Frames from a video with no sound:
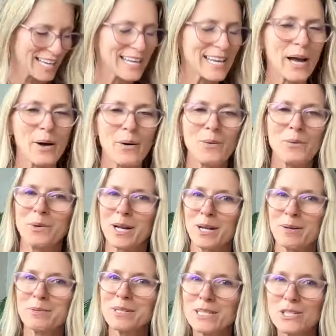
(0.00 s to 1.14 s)
Now, what
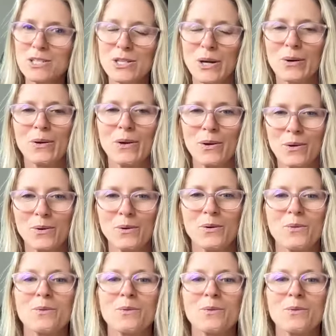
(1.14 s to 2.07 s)
I'm going to show you